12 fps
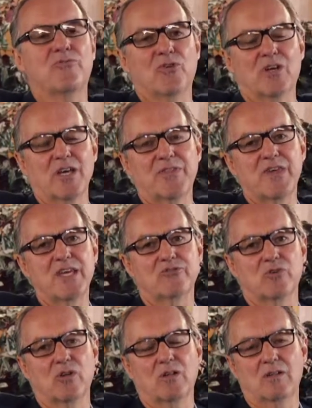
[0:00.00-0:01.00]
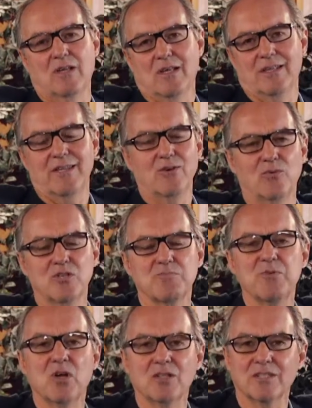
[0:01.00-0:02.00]
cathedral that was
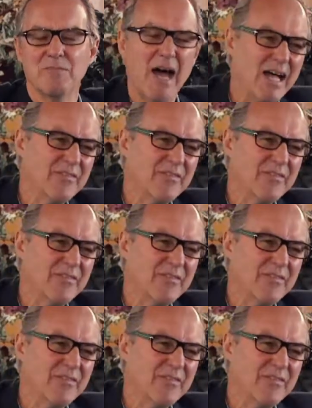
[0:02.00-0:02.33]
built about